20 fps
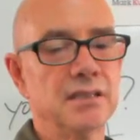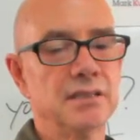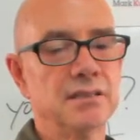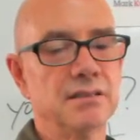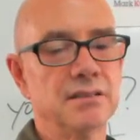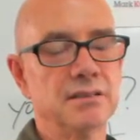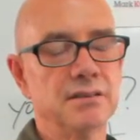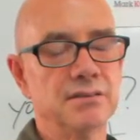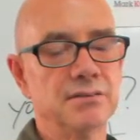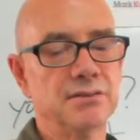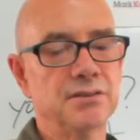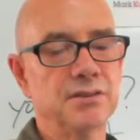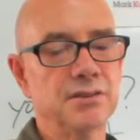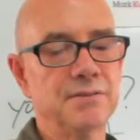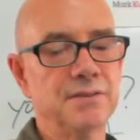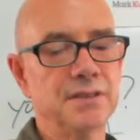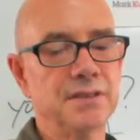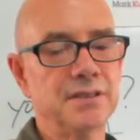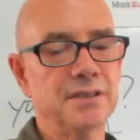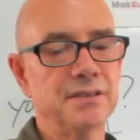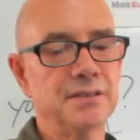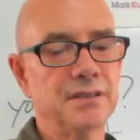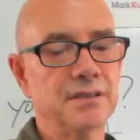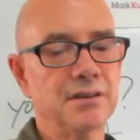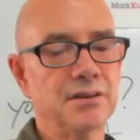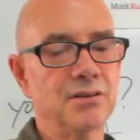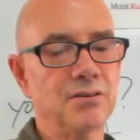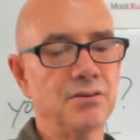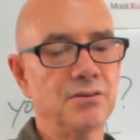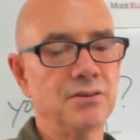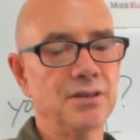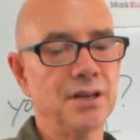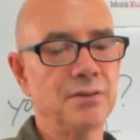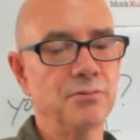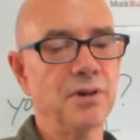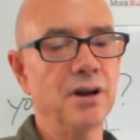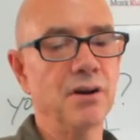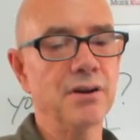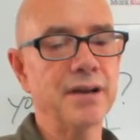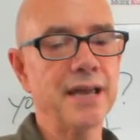no, services, hold on.
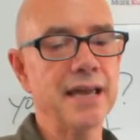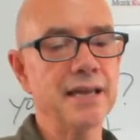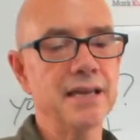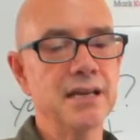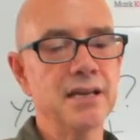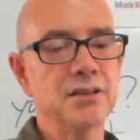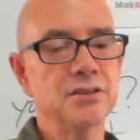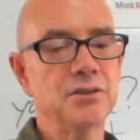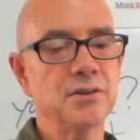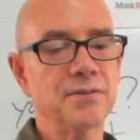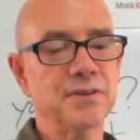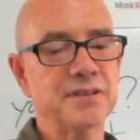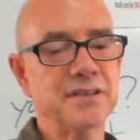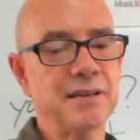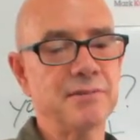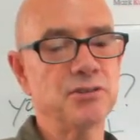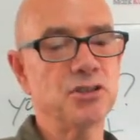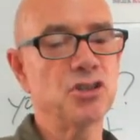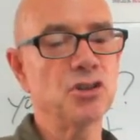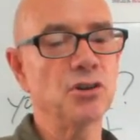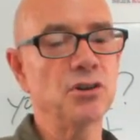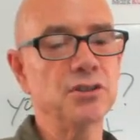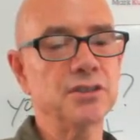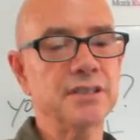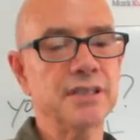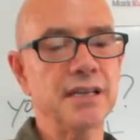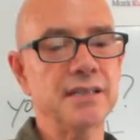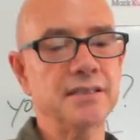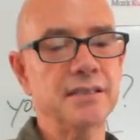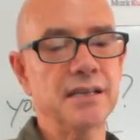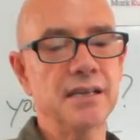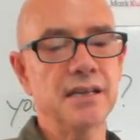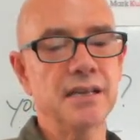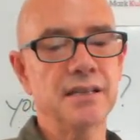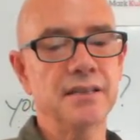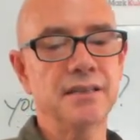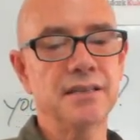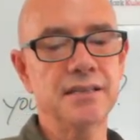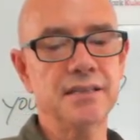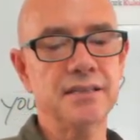Okay, so for example, Joel says,
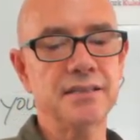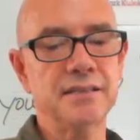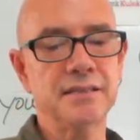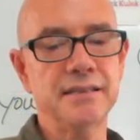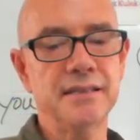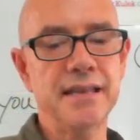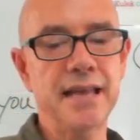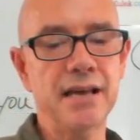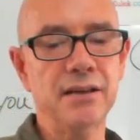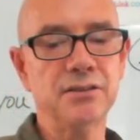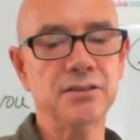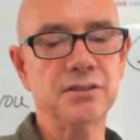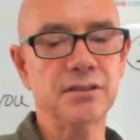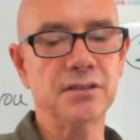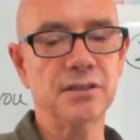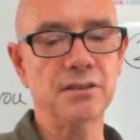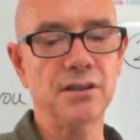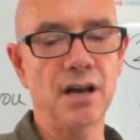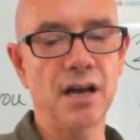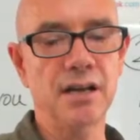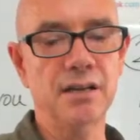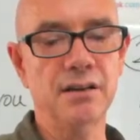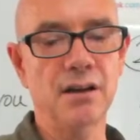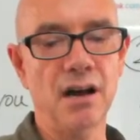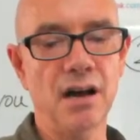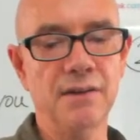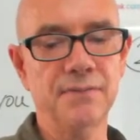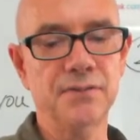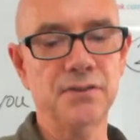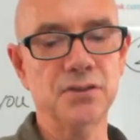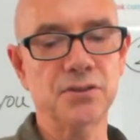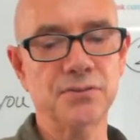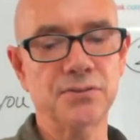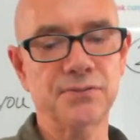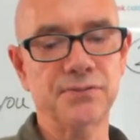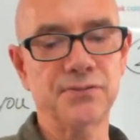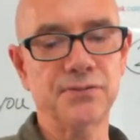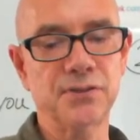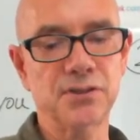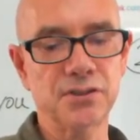this nail salon offers
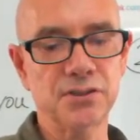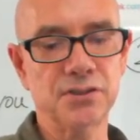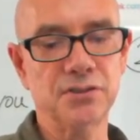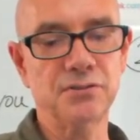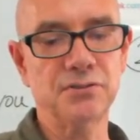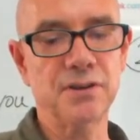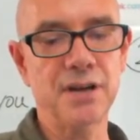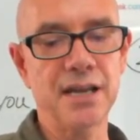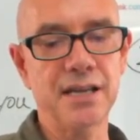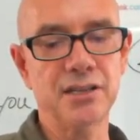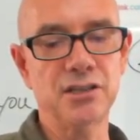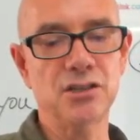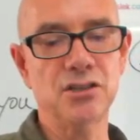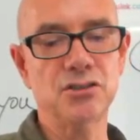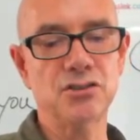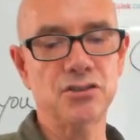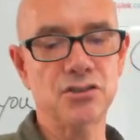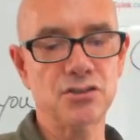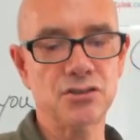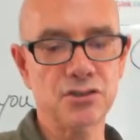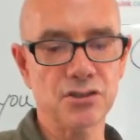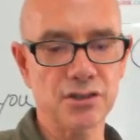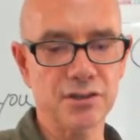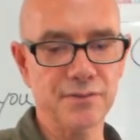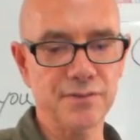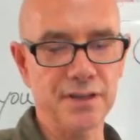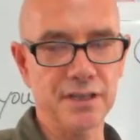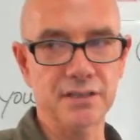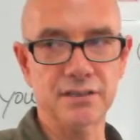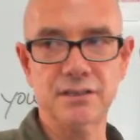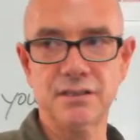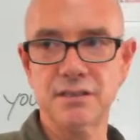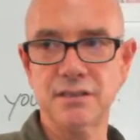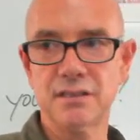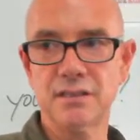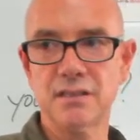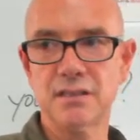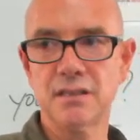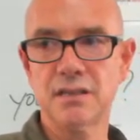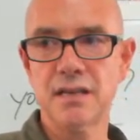first-rate service.
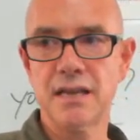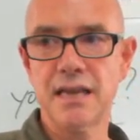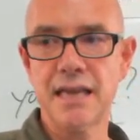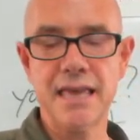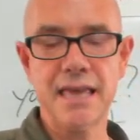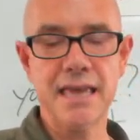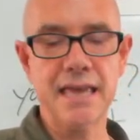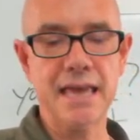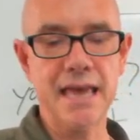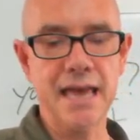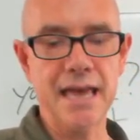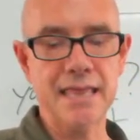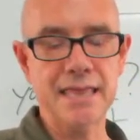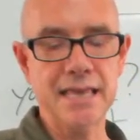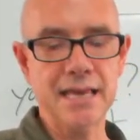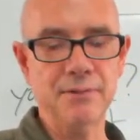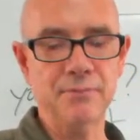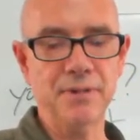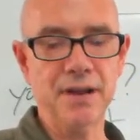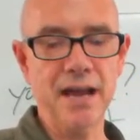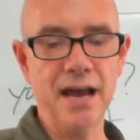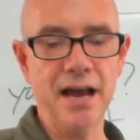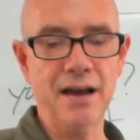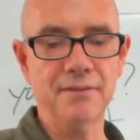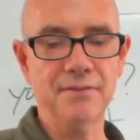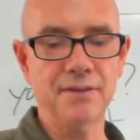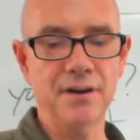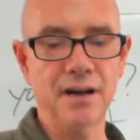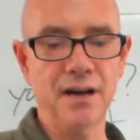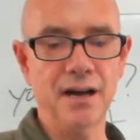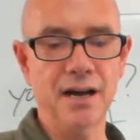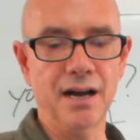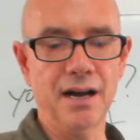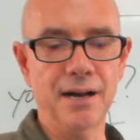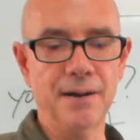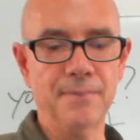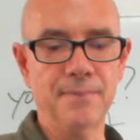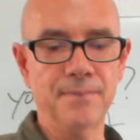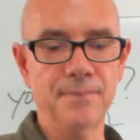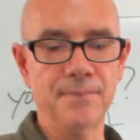And then we have,
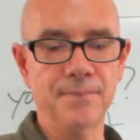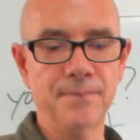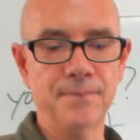um,